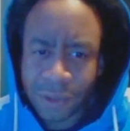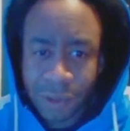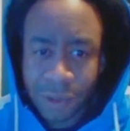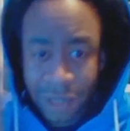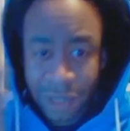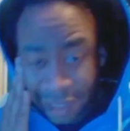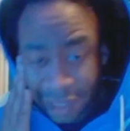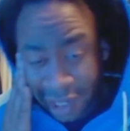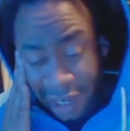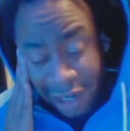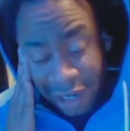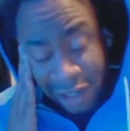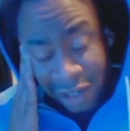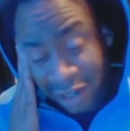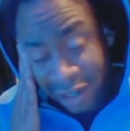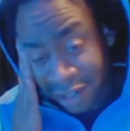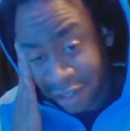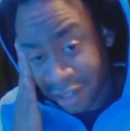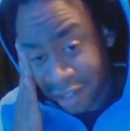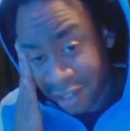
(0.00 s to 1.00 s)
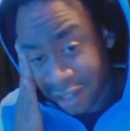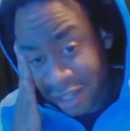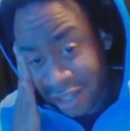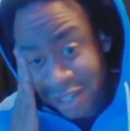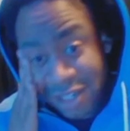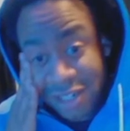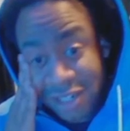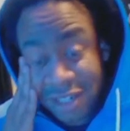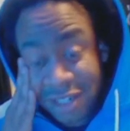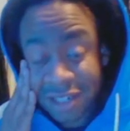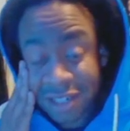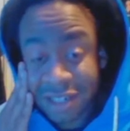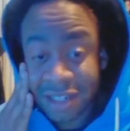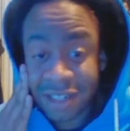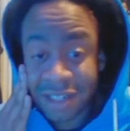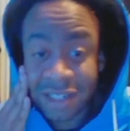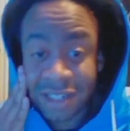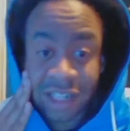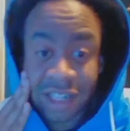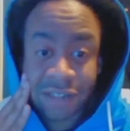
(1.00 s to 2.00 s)
doing the line art. It
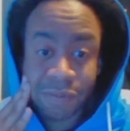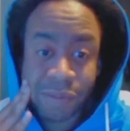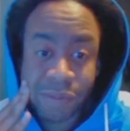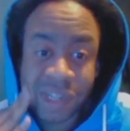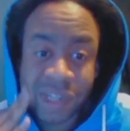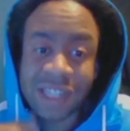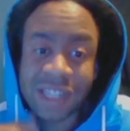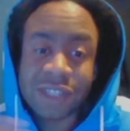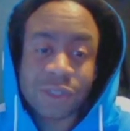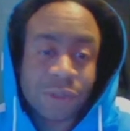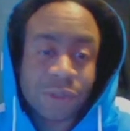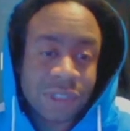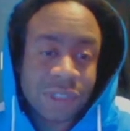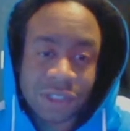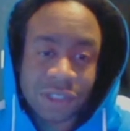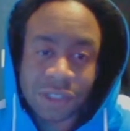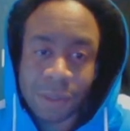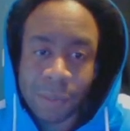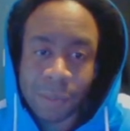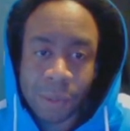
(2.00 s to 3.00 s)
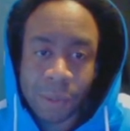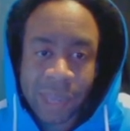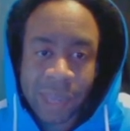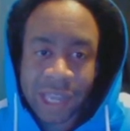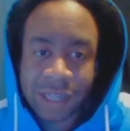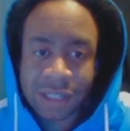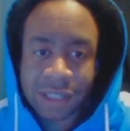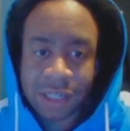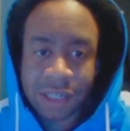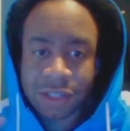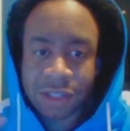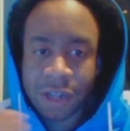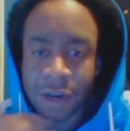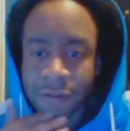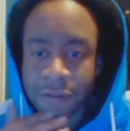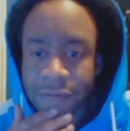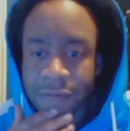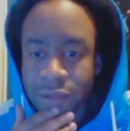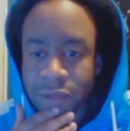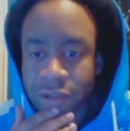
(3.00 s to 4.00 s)
didn't, because it was a simple page, I started
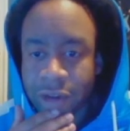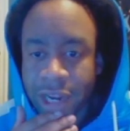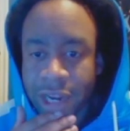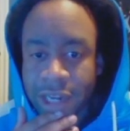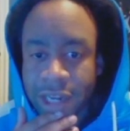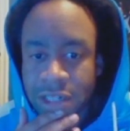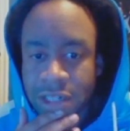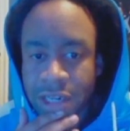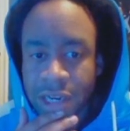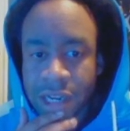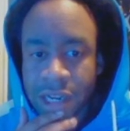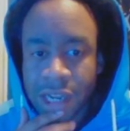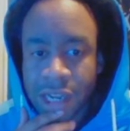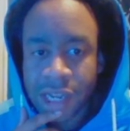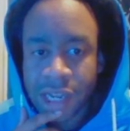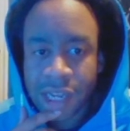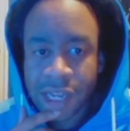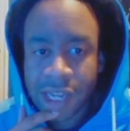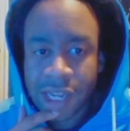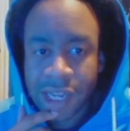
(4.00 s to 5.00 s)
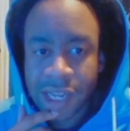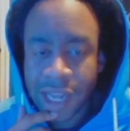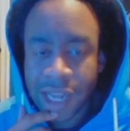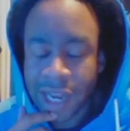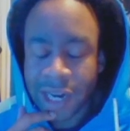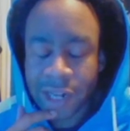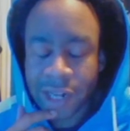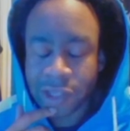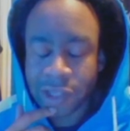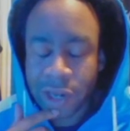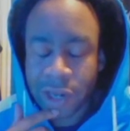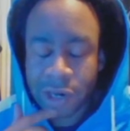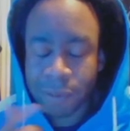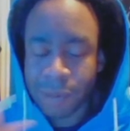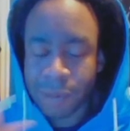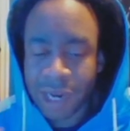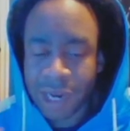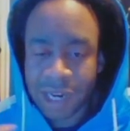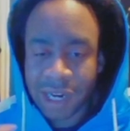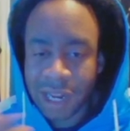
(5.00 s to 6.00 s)
from scratch. Had I thought
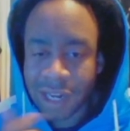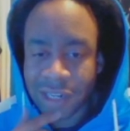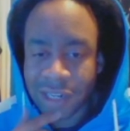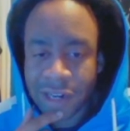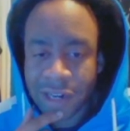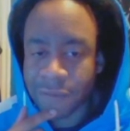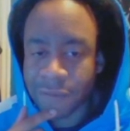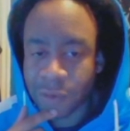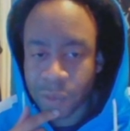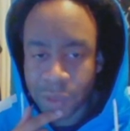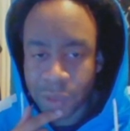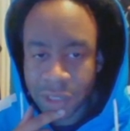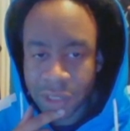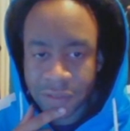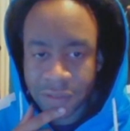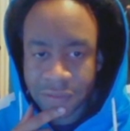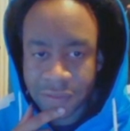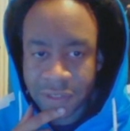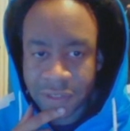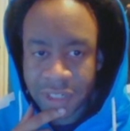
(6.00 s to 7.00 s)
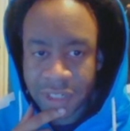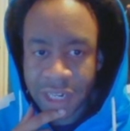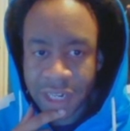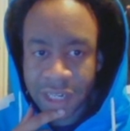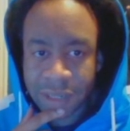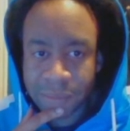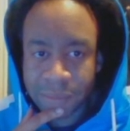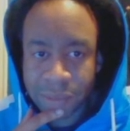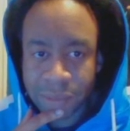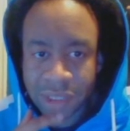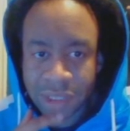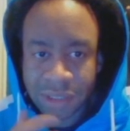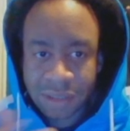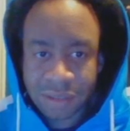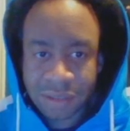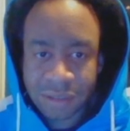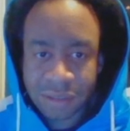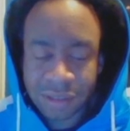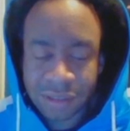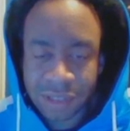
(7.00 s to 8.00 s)
about it, I never would have did it, but
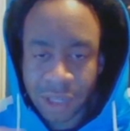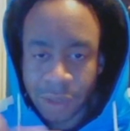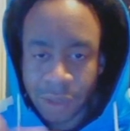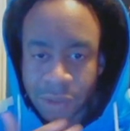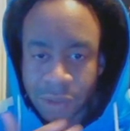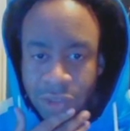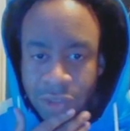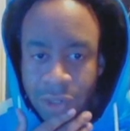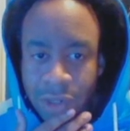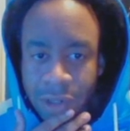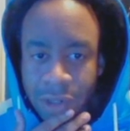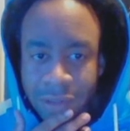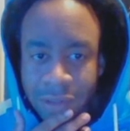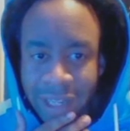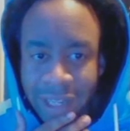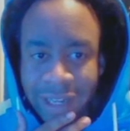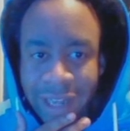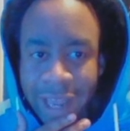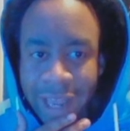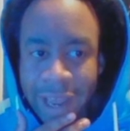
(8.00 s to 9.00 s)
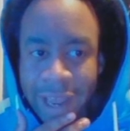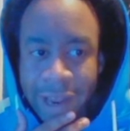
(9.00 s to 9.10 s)
I was like,